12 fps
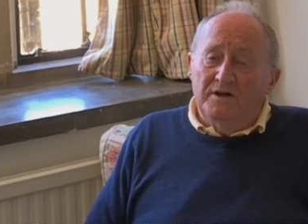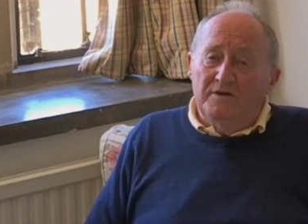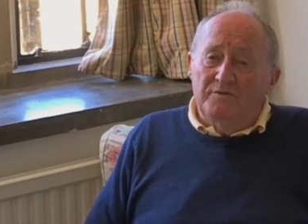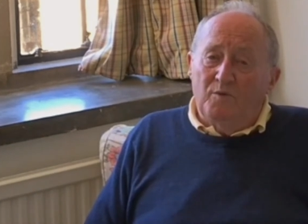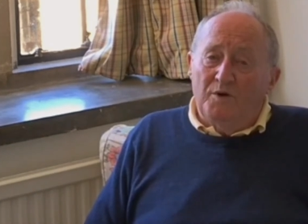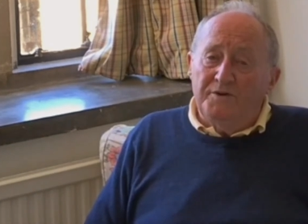
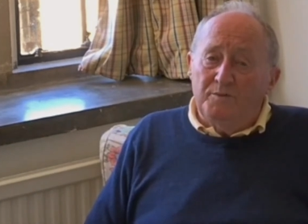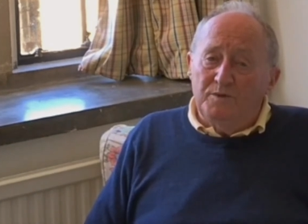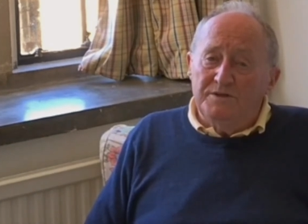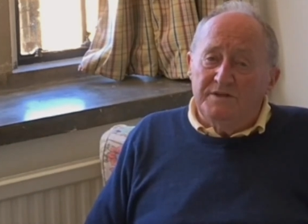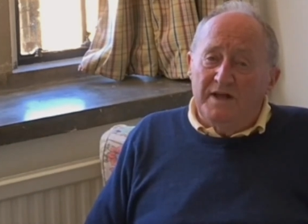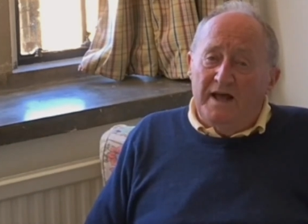of what it
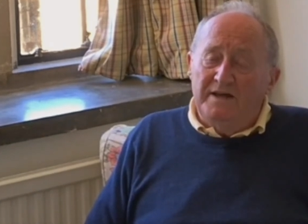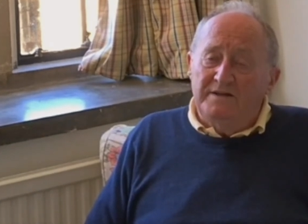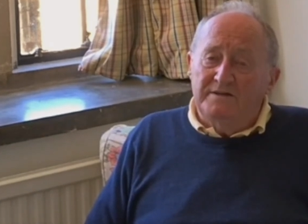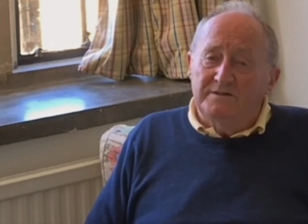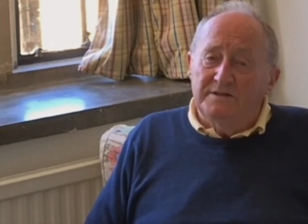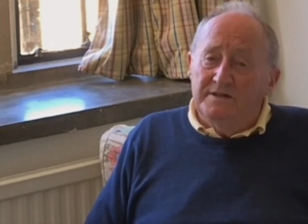was like
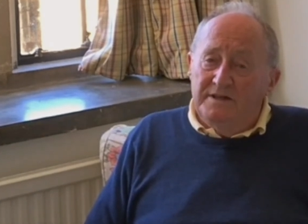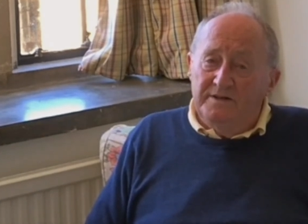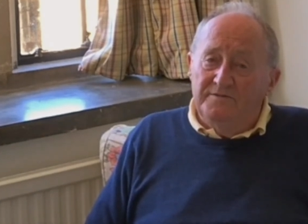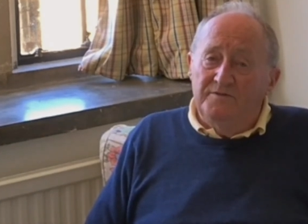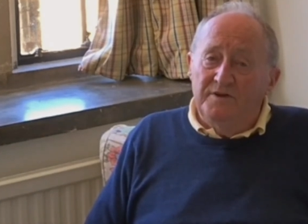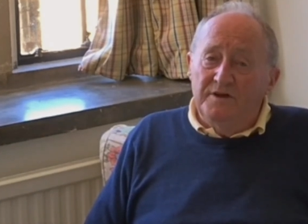to
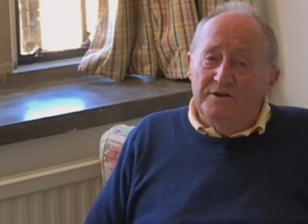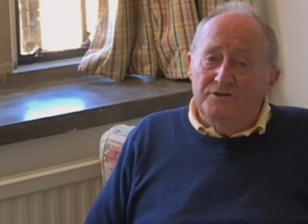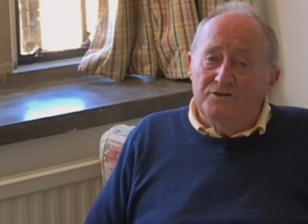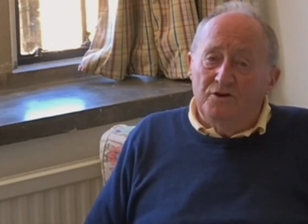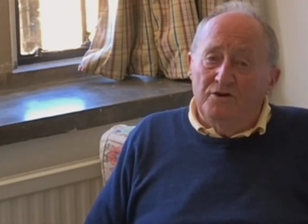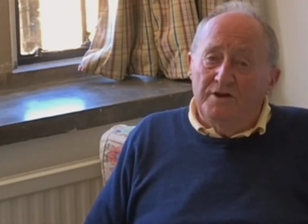live
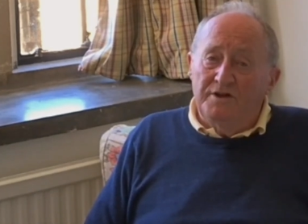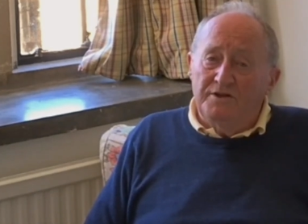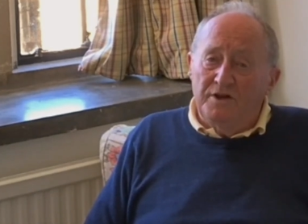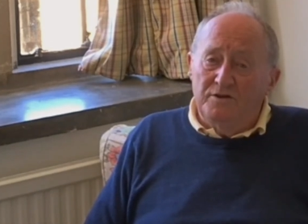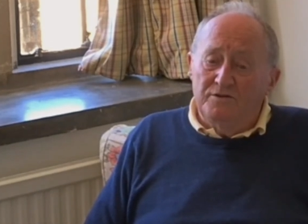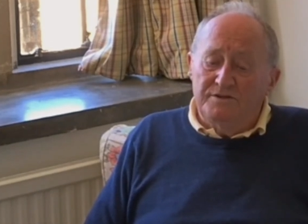during
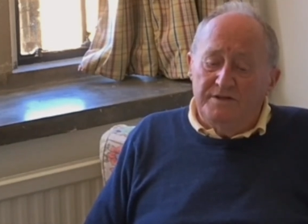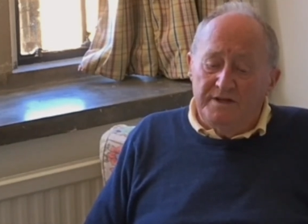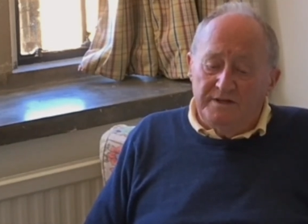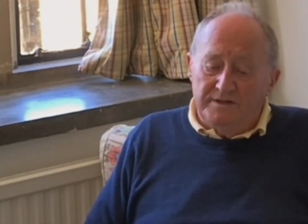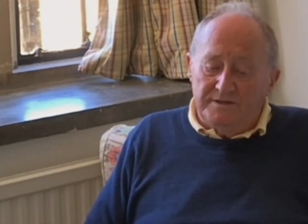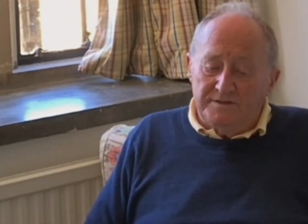those
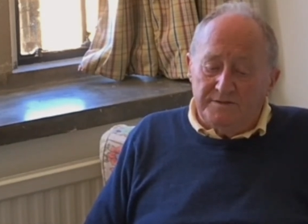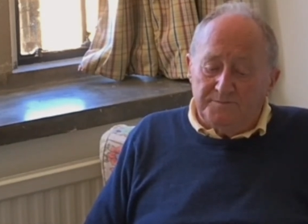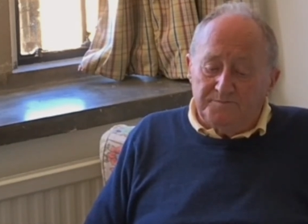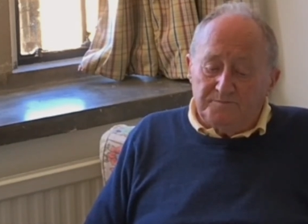years.